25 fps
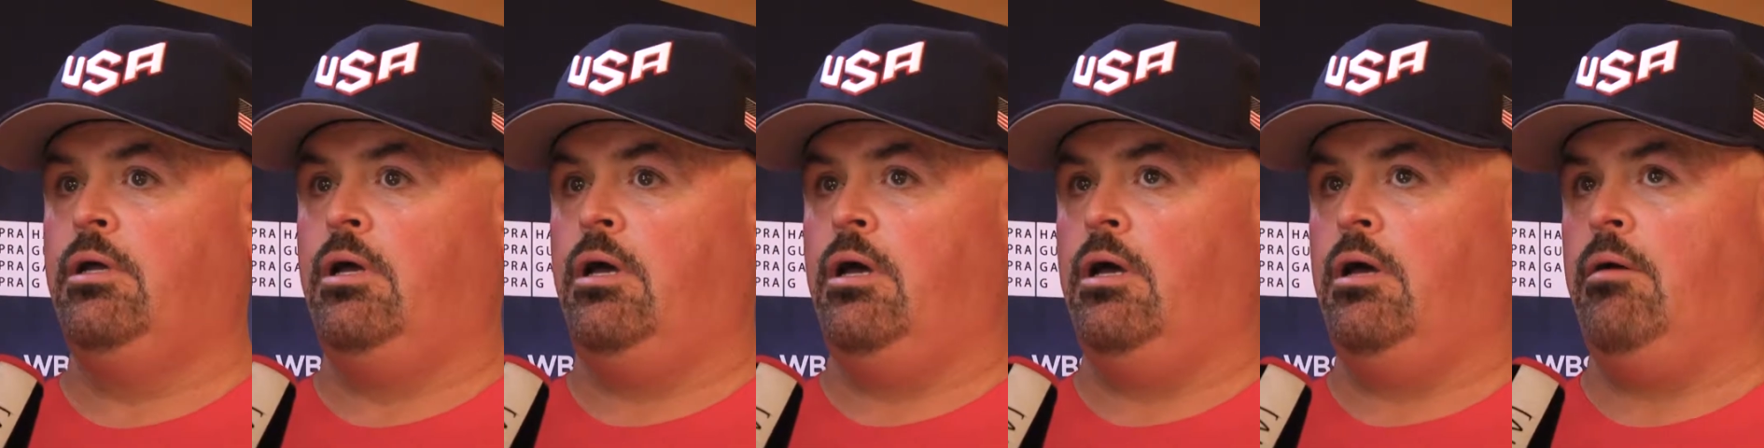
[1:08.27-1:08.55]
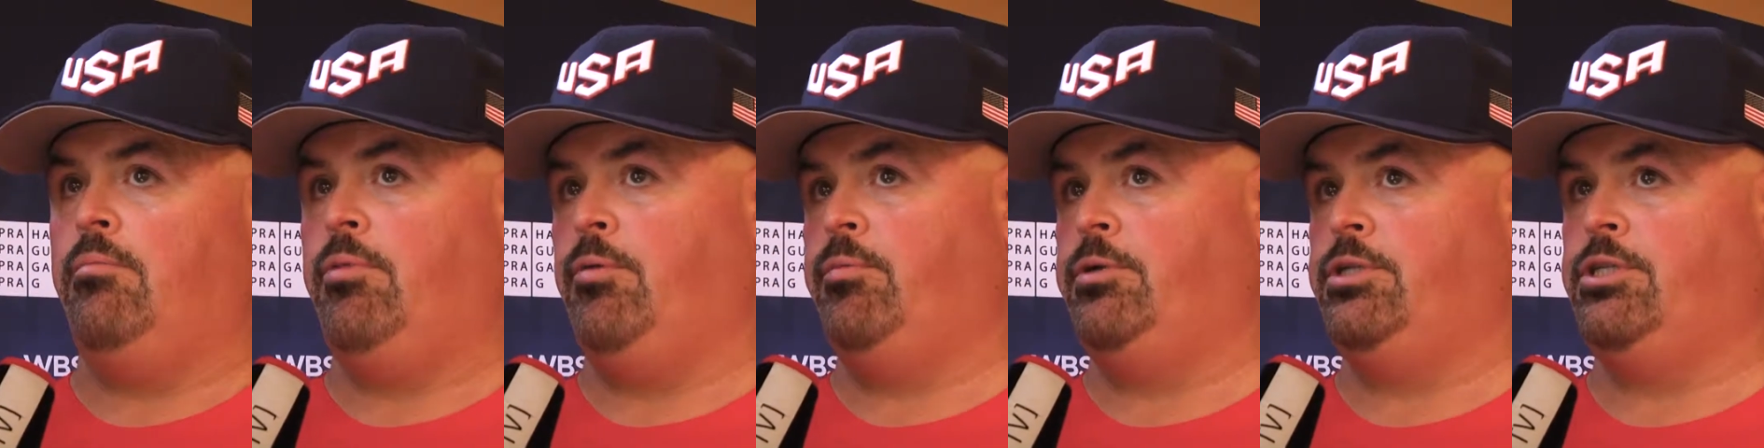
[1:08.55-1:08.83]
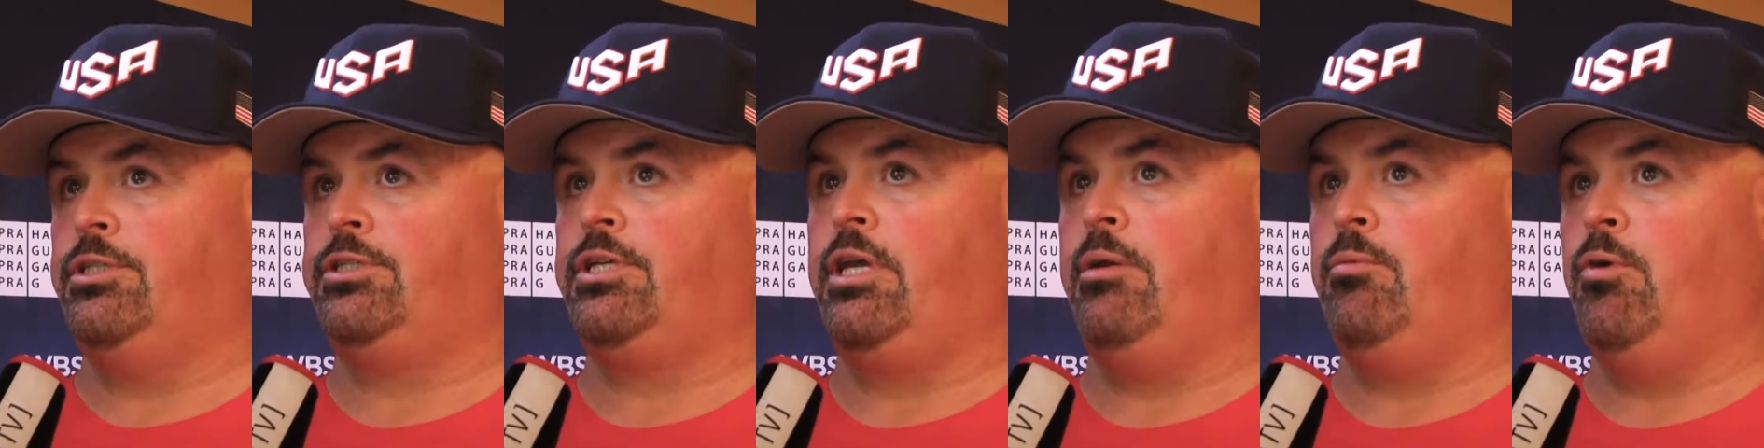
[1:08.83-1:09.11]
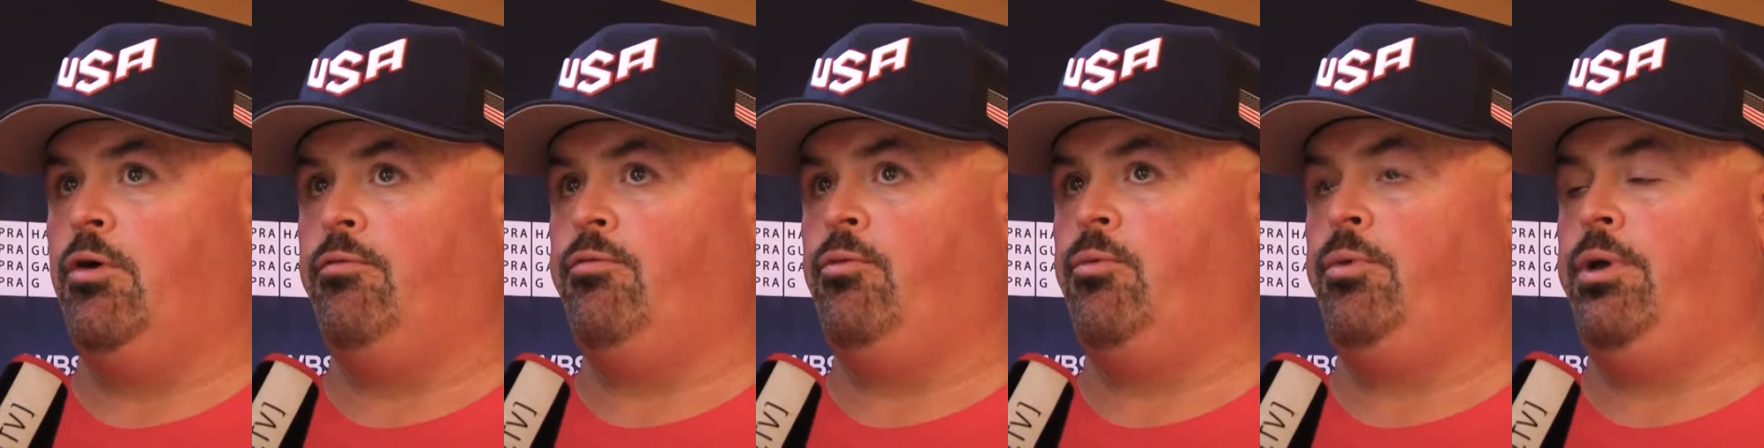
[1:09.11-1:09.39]
But we just came
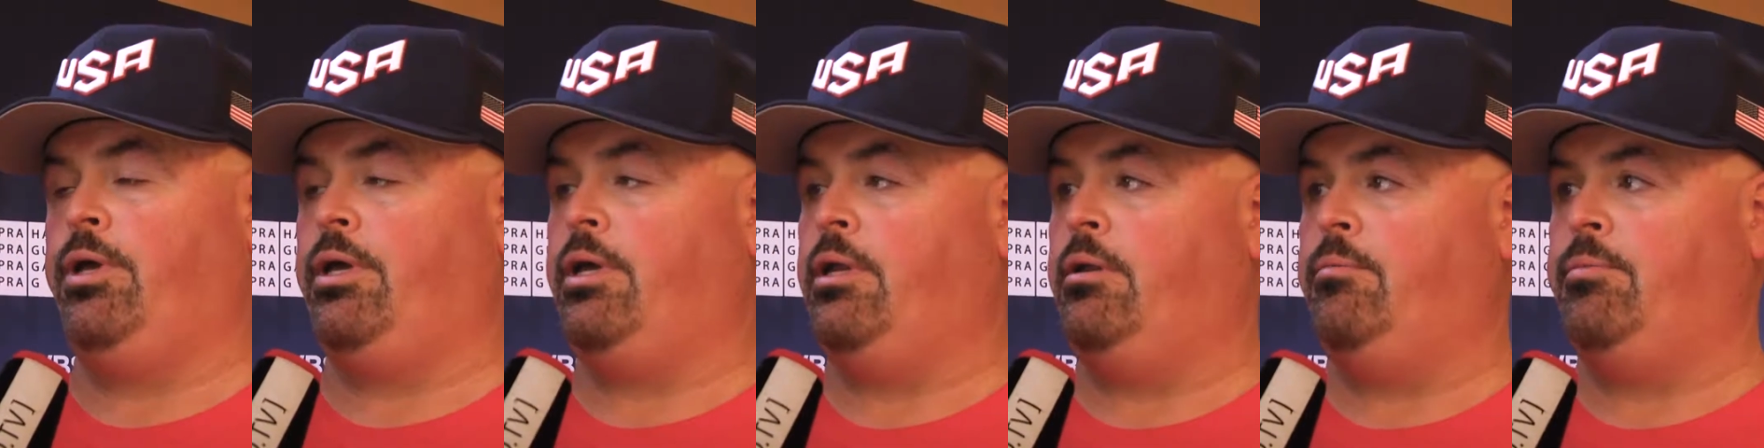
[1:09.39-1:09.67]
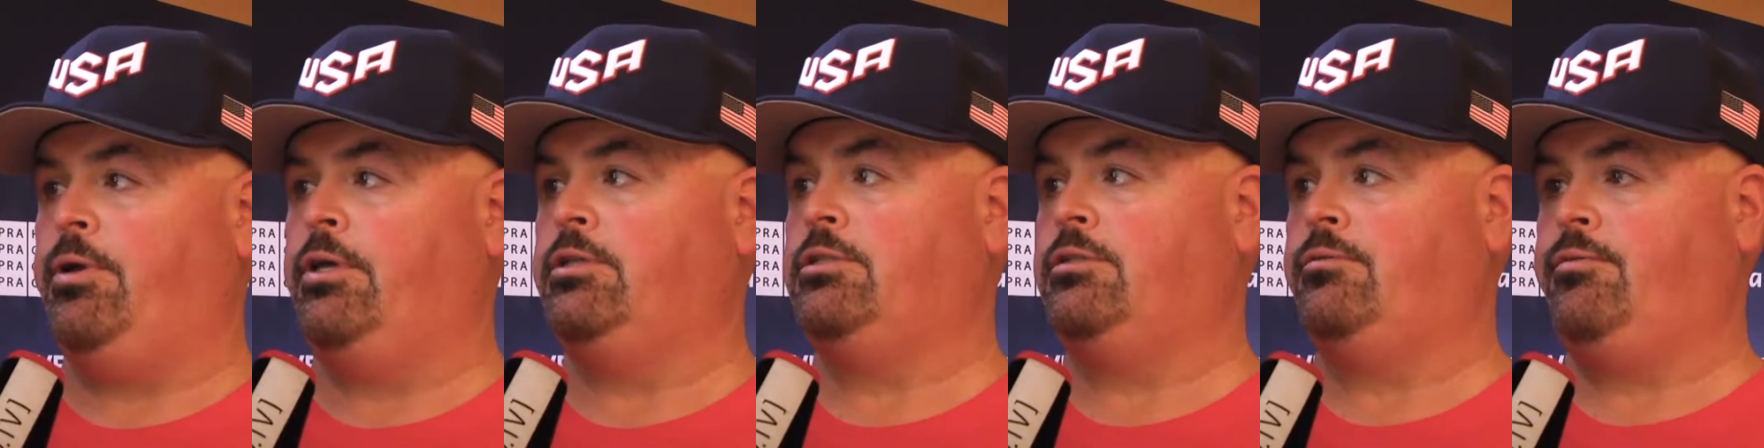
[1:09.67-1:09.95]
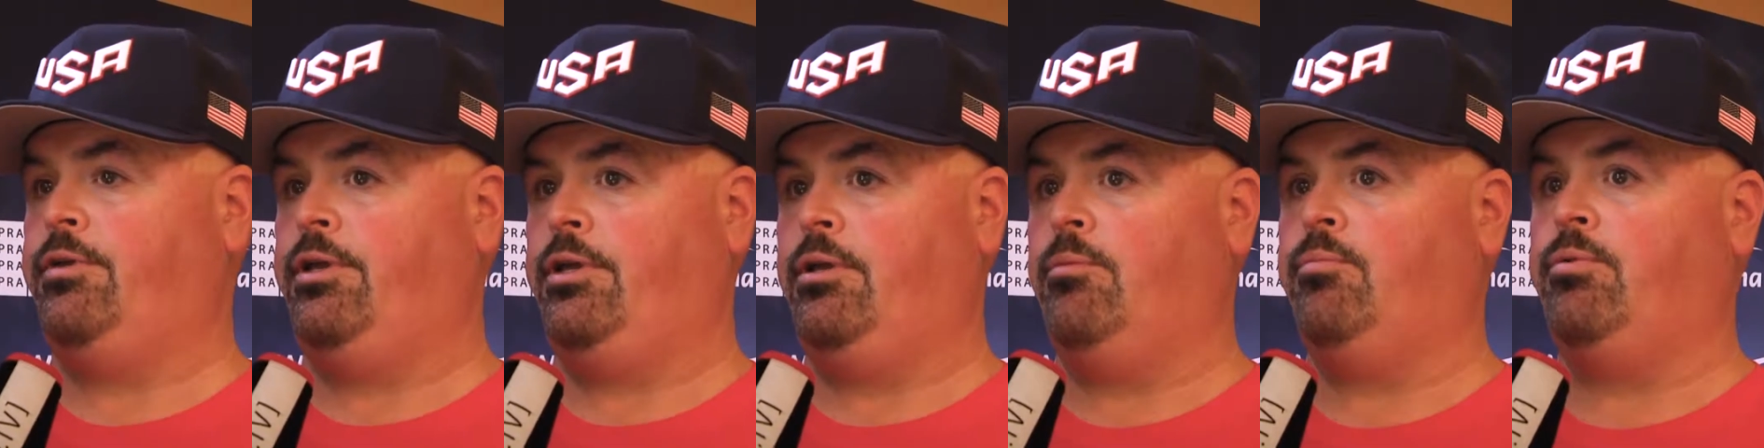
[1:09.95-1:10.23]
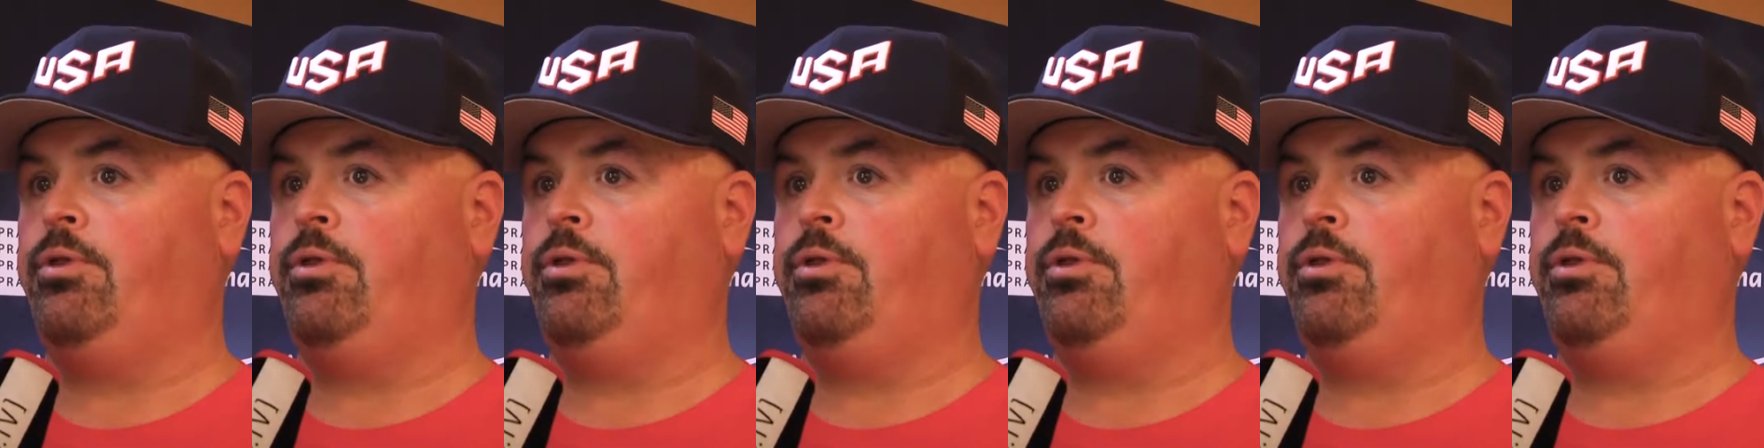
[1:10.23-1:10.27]
off a weekend in Pennsylvania